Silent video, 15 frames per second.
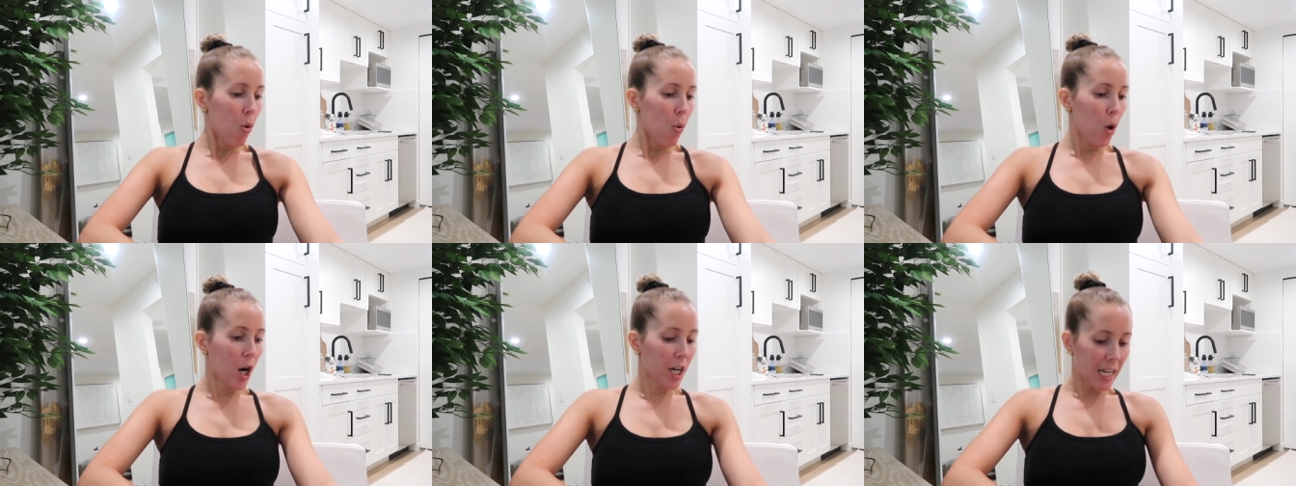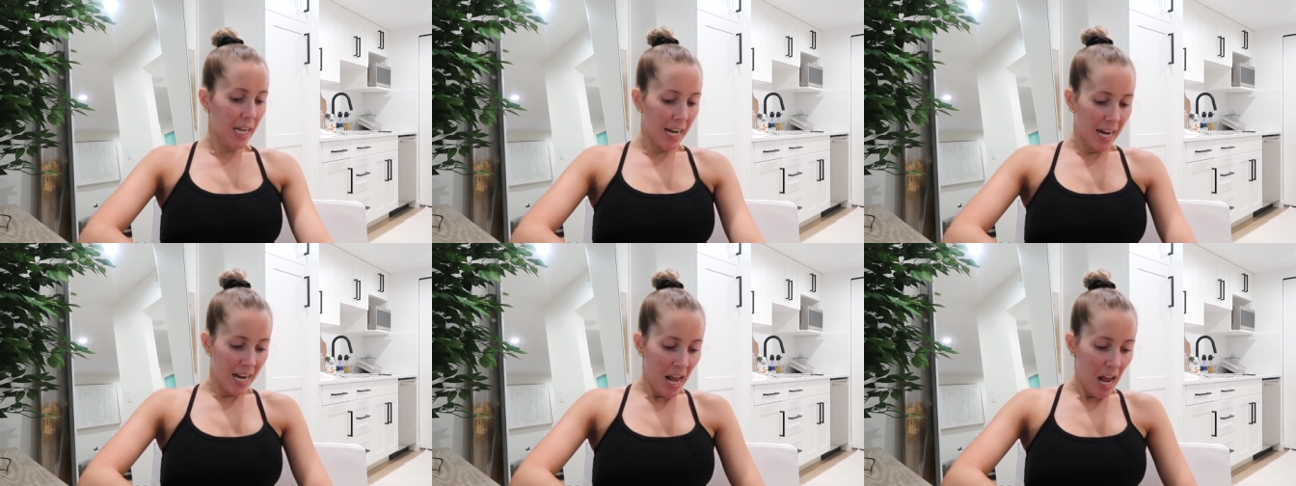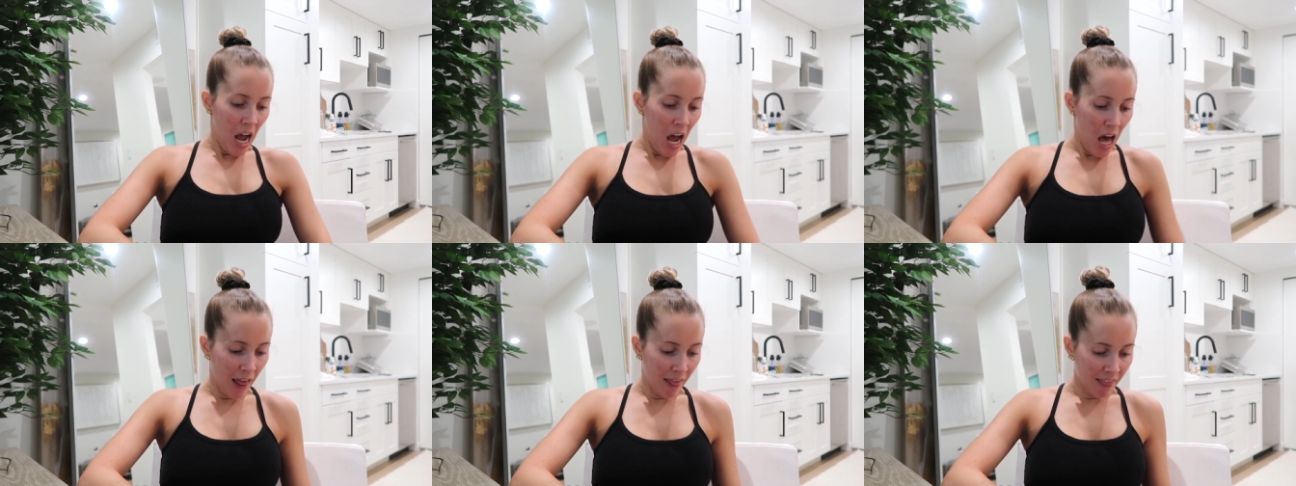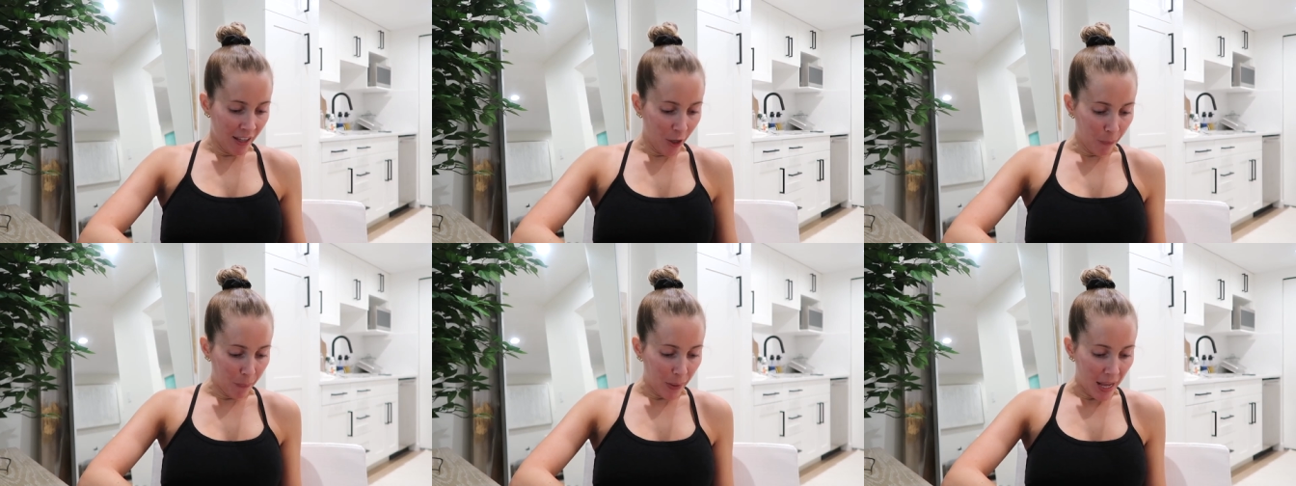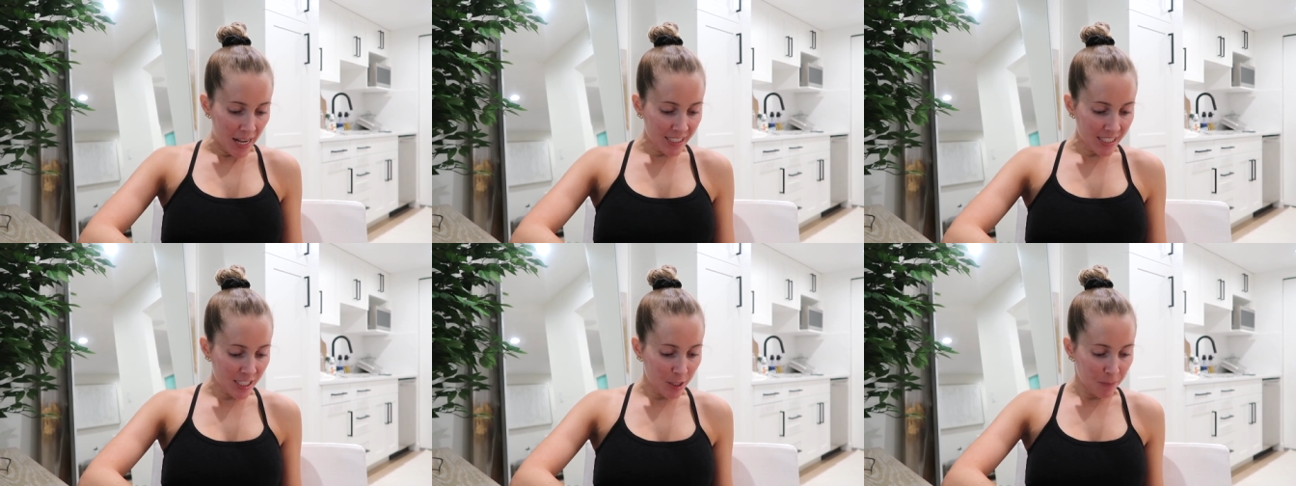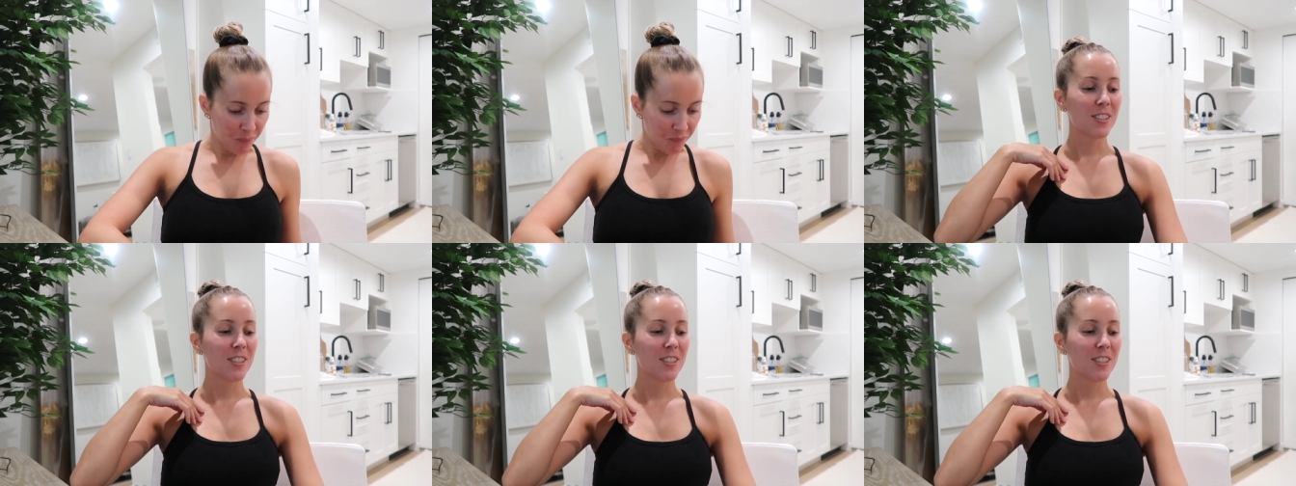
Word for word: working a little bit.